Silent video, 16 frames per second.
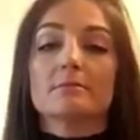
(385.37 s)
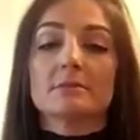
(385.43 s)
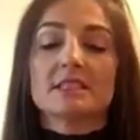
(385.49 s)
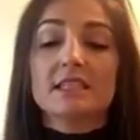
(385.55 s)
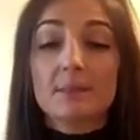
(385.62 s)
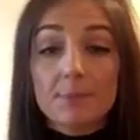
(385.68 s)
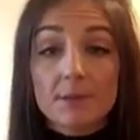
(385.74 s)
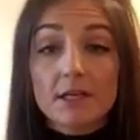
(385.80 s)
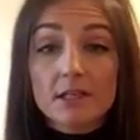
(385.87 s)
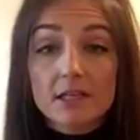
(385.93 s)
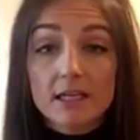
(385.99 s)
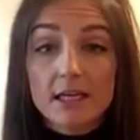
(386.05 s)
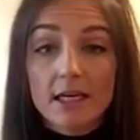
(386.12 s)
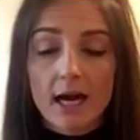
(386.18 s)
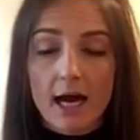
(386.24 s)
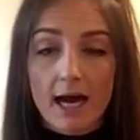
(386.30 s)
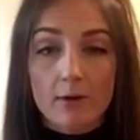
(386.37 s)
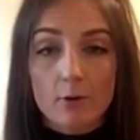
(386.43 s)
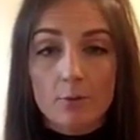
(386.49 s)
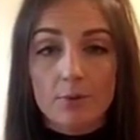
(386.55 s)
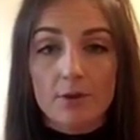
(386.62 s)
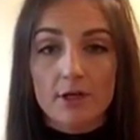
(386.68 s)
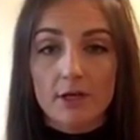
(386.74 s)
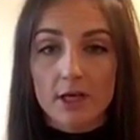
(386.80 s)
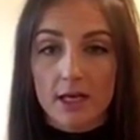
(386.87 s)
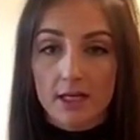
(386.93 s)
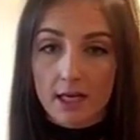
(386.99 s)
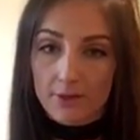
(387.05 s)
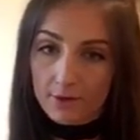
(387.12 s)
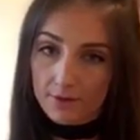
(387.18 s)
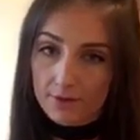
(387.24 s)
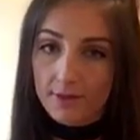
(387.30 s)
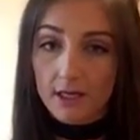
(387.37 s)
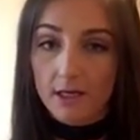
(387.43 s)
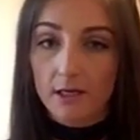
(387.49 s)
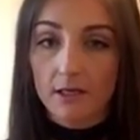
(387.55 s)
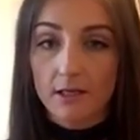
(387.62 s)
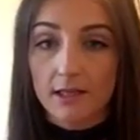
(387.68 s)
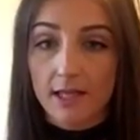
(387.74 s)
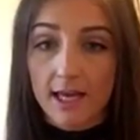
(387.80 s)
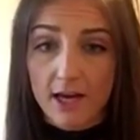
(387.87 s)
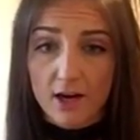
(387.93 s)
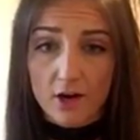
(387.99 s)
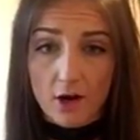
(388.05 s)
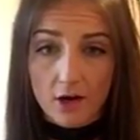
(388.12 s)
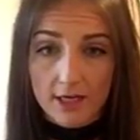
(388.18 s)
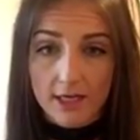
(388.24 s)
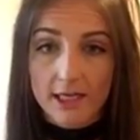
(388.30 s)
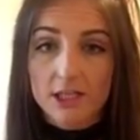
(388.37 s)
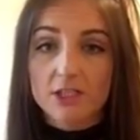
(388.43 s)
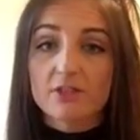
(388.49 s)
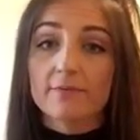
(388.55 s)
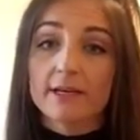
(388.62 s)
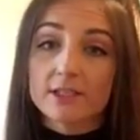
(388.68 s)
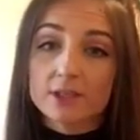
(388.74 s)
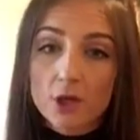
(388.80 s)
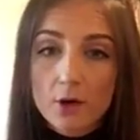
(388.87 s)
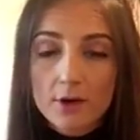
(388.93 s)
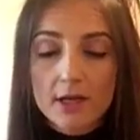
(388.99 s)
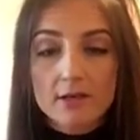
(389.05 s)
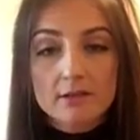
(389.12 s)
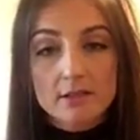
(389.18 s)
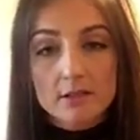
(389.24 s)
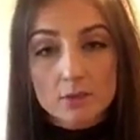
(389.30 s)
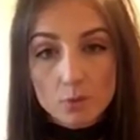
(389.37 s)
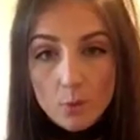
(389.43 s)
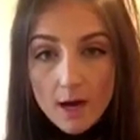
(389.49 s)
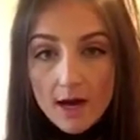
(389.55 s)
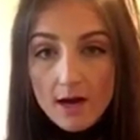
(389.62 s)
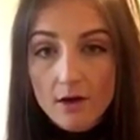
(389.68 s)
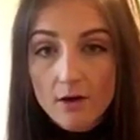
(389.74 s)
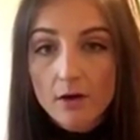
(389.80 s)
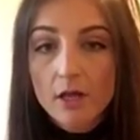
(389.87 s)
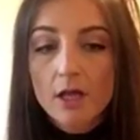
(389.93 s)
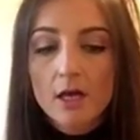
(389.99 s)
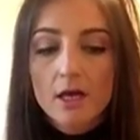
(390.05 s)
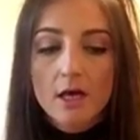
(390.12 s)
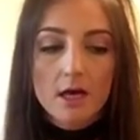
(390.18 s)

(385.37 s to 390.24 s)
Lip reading: Typically, I will put another thick layer on each of my toenails as well.